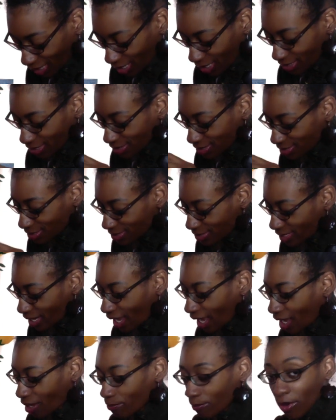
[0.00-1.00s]

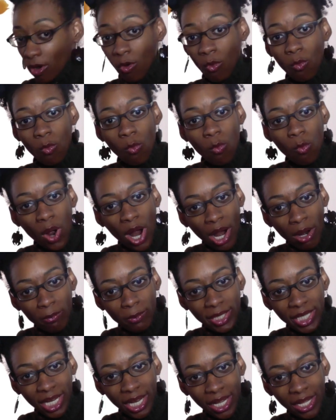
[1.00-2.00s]
Stop
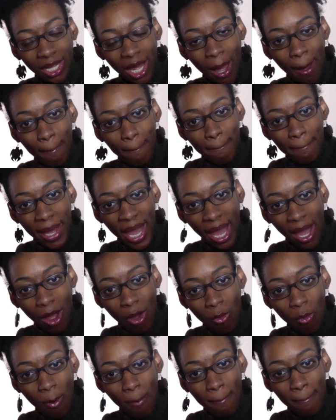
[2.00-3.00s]
worrying
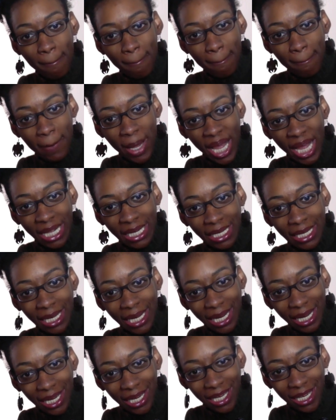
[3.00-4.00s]
about
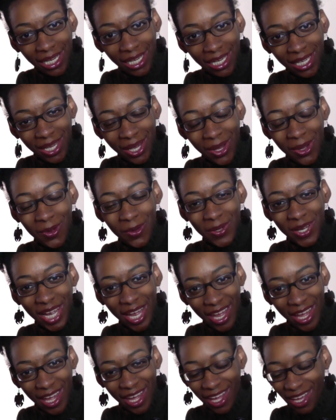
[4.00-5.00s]
money,
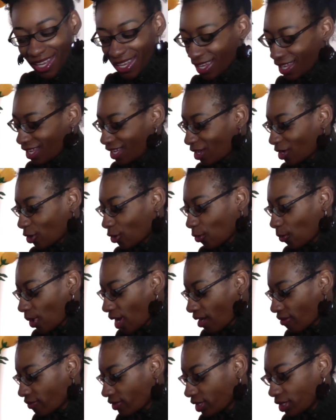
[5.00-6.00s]
okay?
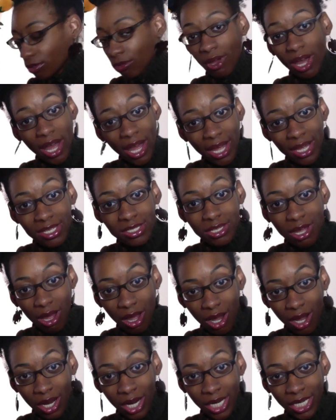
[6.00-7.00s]
Whoever you guys
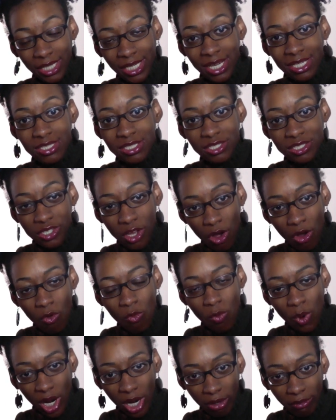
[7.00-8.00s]
are that's so
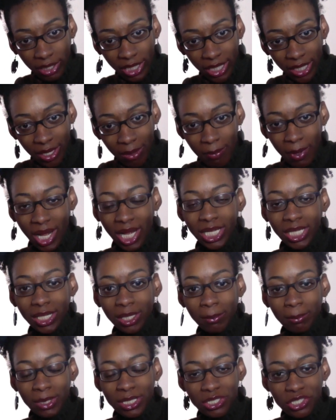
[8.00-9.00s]
worried about your
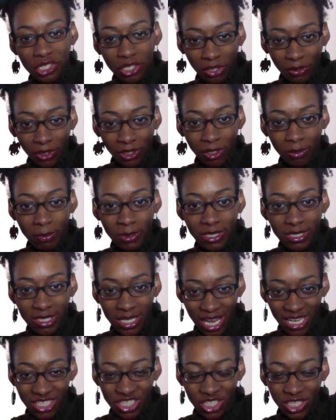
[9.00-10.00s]
material
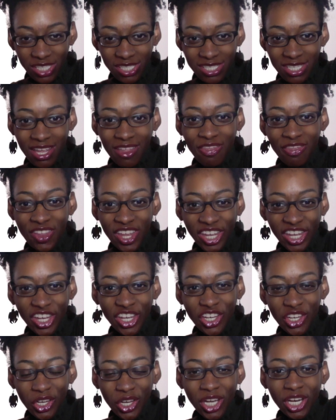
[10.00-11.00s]
possessions and thinking
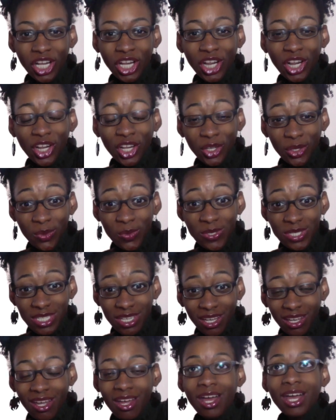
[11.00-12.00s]
you're going to lose
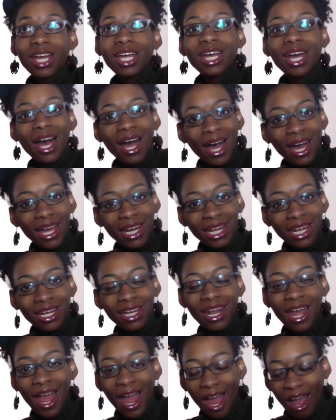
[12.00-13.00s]
it, cut it
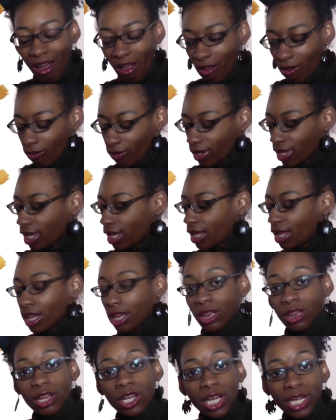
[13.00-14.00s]
out.
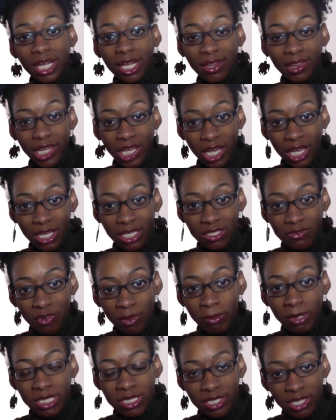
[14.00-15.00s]
Look at things from
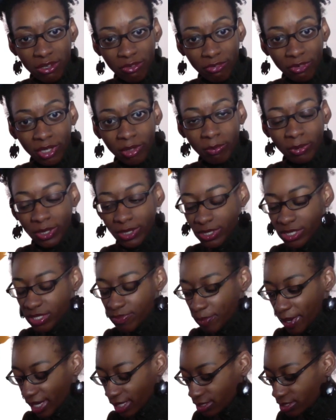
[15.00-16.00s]
a different
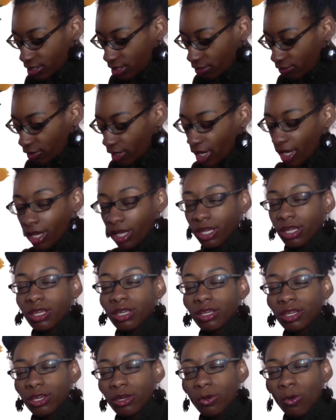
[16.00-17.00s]
perspective.
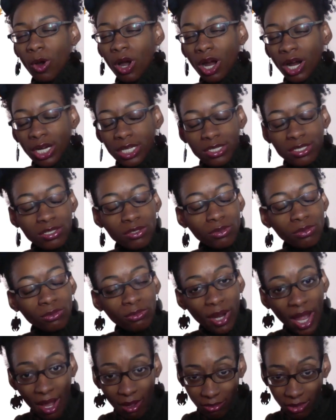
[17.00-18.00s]
You are
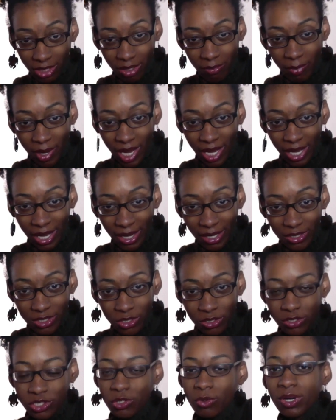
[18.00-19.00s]
surrounded by
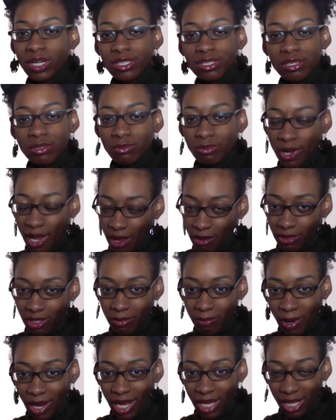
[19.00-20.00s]
angels. You are surrounded
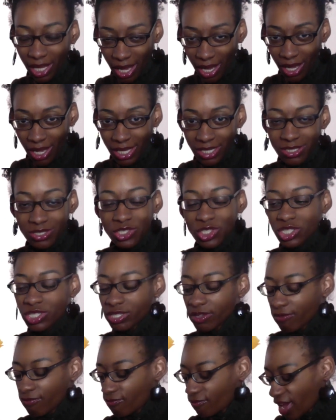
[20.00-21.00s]
by guides. Just
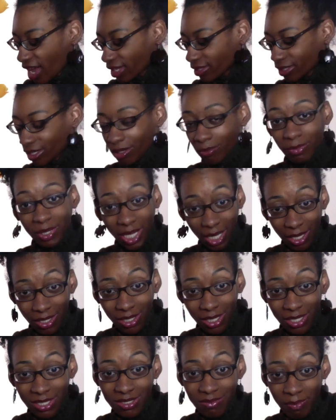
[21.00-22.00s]
the fact that I'm getting
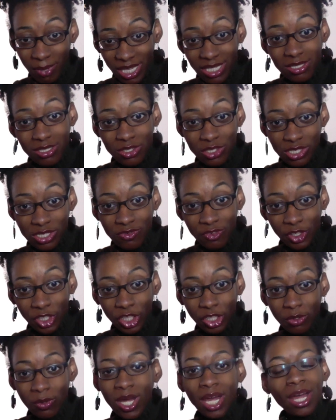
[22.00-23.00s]
these messages for
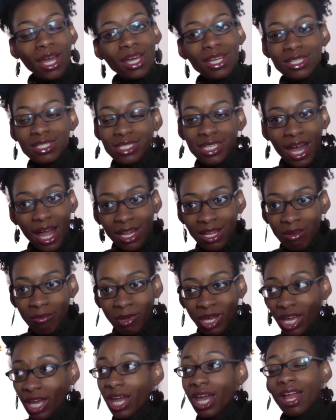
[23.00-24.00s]
you is telling
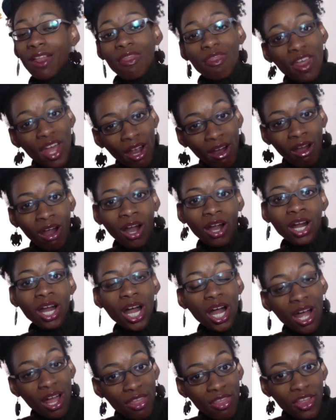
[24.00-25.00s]
me there are
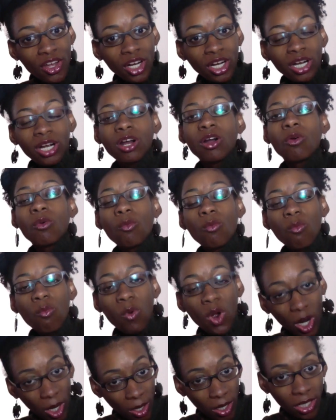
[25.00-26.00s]
other
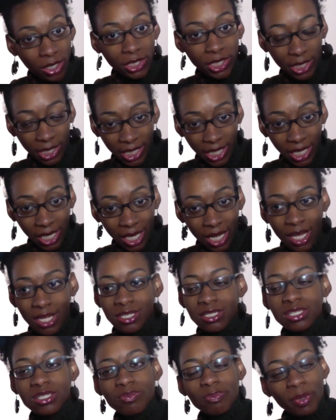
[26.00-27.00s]
worldly,
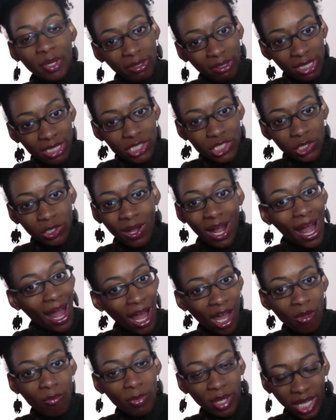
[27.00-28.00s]
spiritual
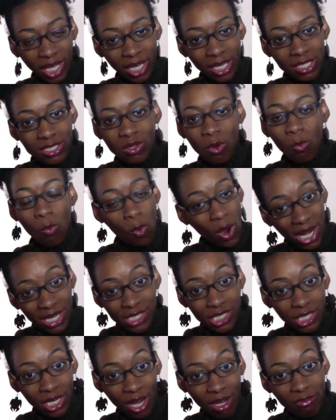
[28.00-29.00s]
high beings
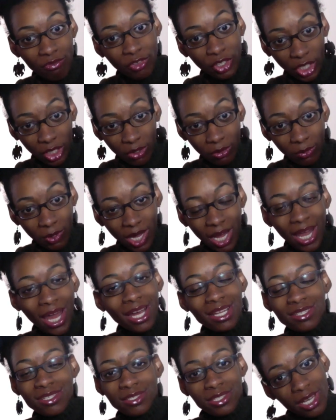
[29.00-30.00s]
watching out for you
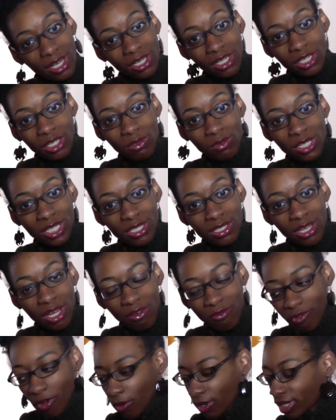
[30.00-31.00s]
and sending you this
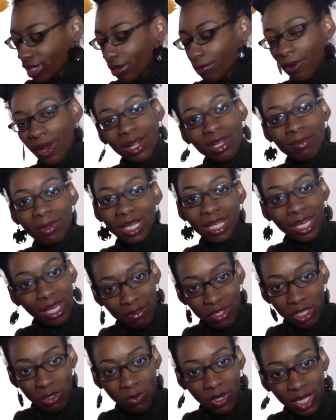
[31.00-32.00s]
info. And they've probably been
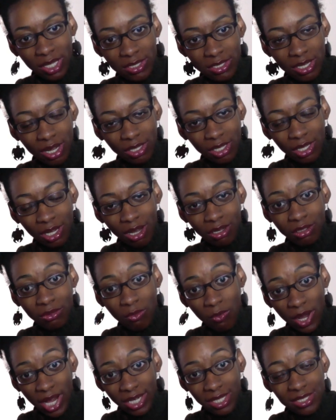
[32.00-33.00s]
giving you hints all along the
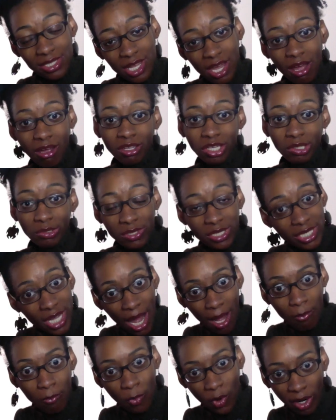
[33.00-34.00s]
way to tell you
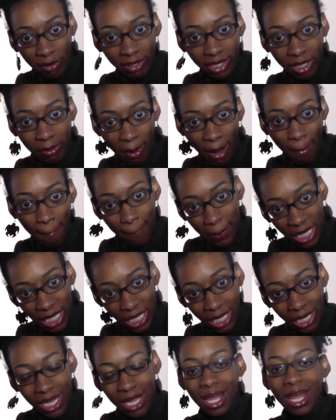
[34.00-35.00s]
stop worrying about
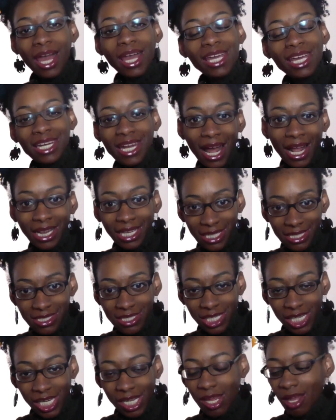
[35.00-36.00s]
money. And you're not
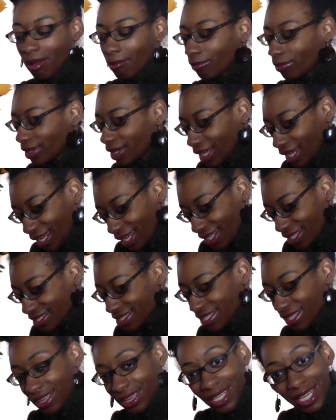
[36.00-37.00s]
listening. Please
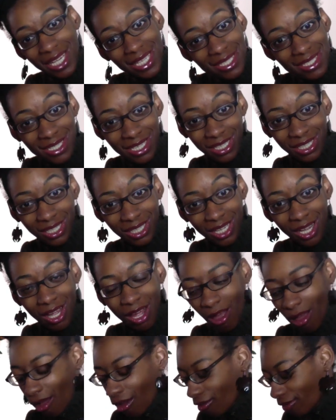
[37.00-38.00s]
listen,
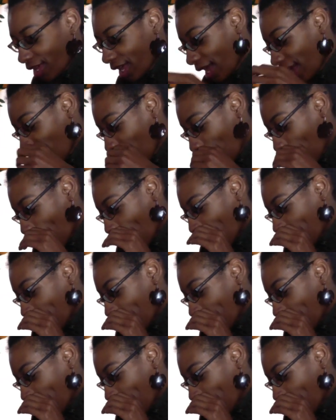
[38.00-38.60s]
okay?